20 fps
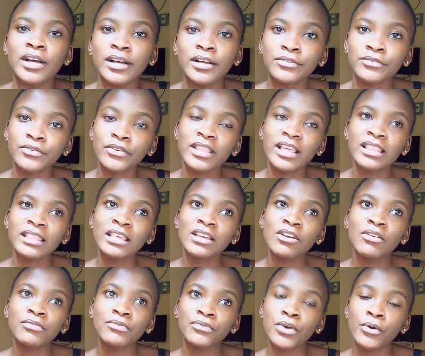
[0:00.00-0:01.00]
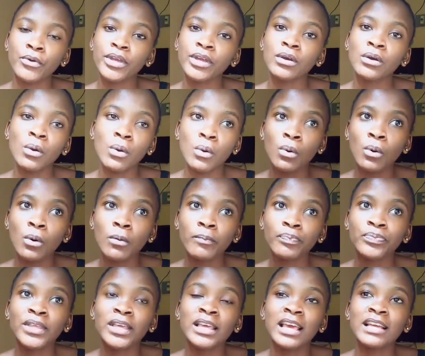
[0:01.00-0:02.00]
for the thing of going home
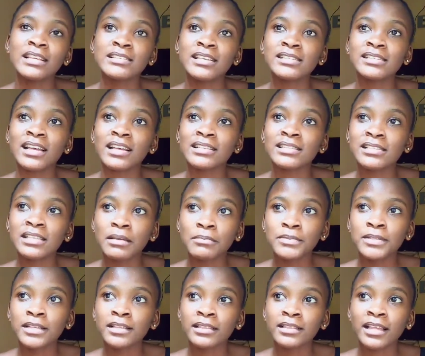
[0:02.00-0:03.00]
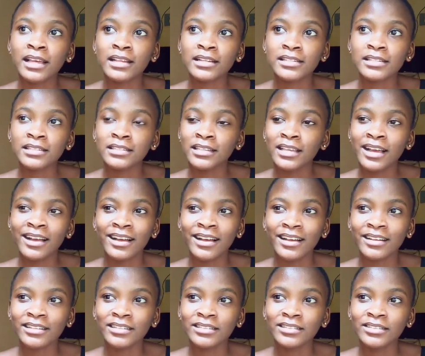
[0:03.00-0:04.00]
and just accepting that yeah
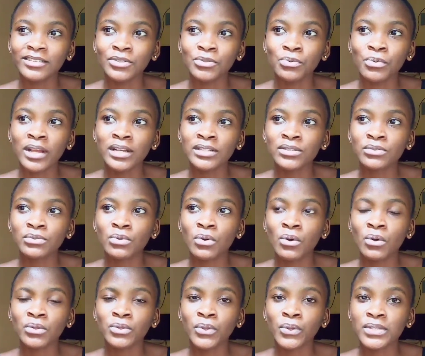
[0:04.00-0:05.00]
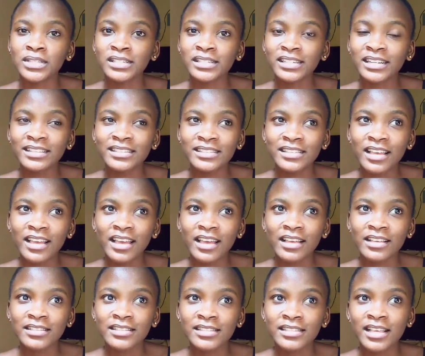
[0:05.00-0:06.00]
you went through all those
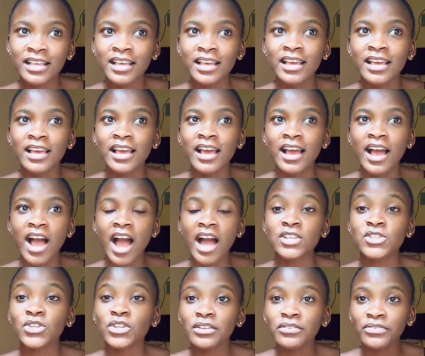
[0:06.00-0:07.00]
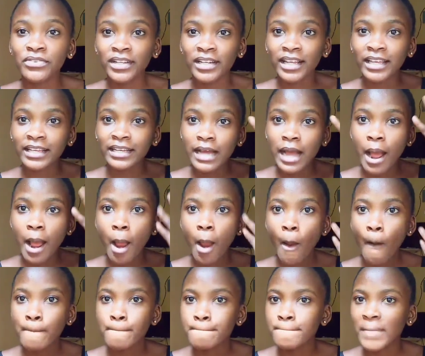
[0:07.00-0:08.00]
stresses actually feel like
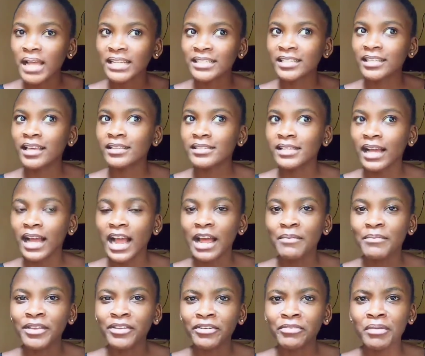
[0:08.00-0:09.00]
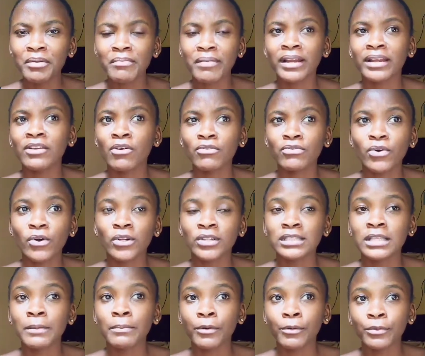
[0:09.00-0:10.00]
tears are coming remembering of all
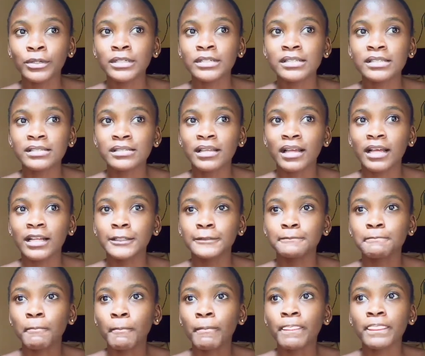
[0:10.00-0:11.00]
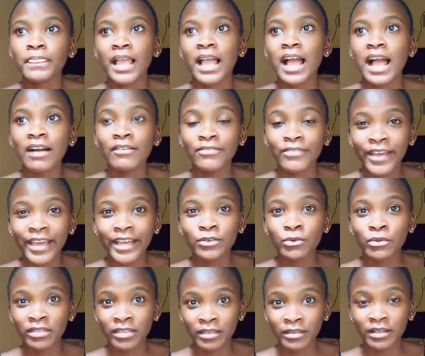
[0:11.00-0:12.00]
the memories that i've had with